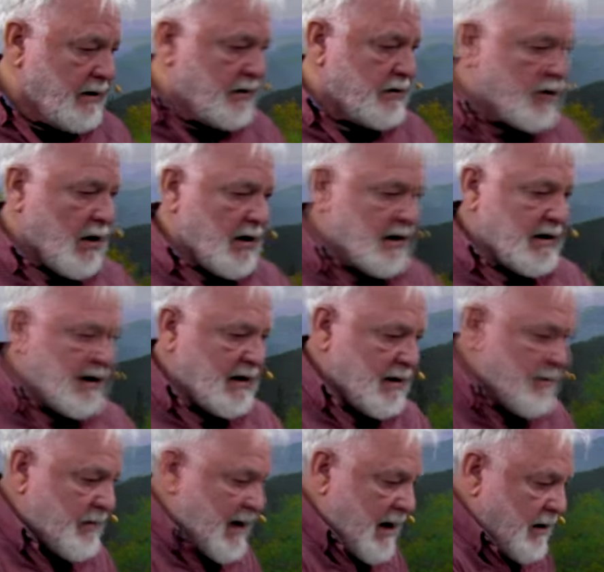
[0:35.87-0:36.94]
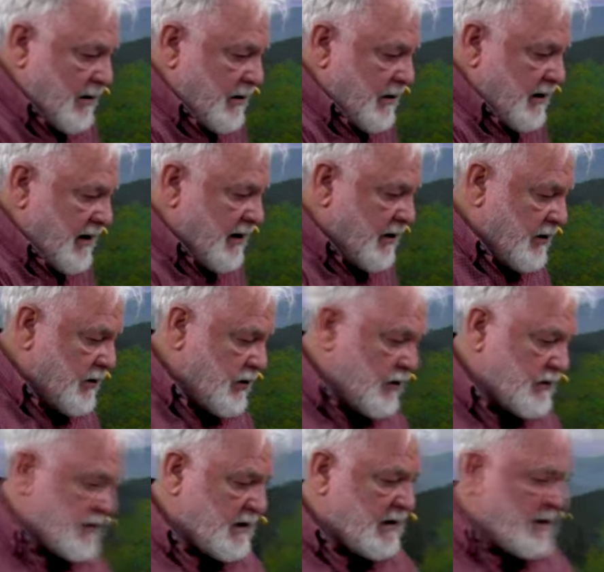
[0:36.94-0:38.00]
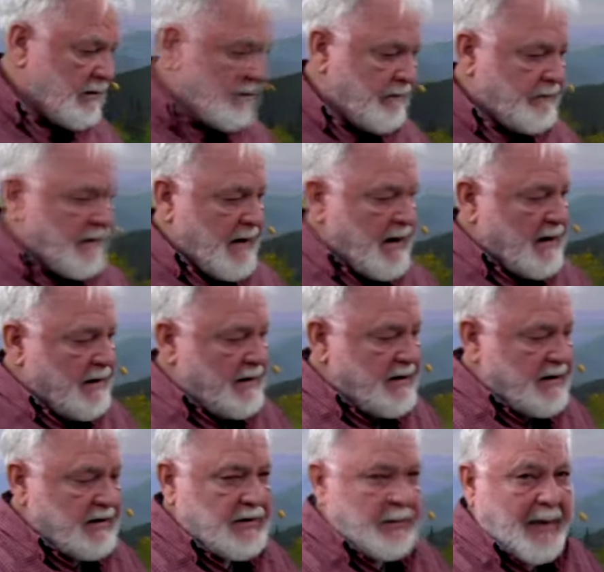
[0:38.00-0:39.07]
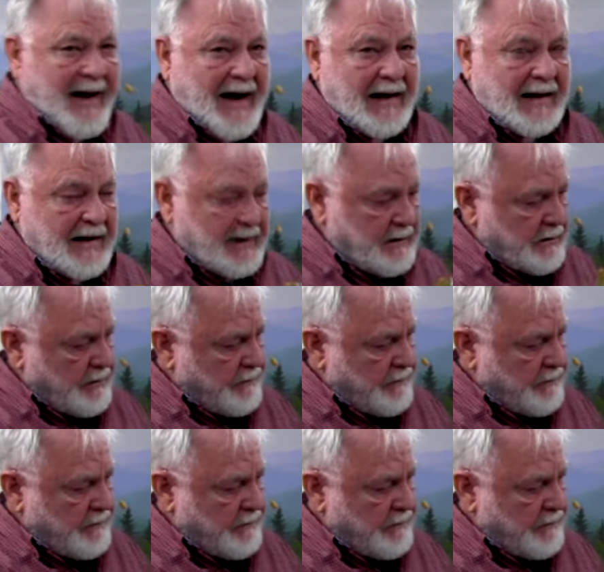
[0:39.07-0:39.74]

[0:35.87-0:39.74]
talking about introducing this palette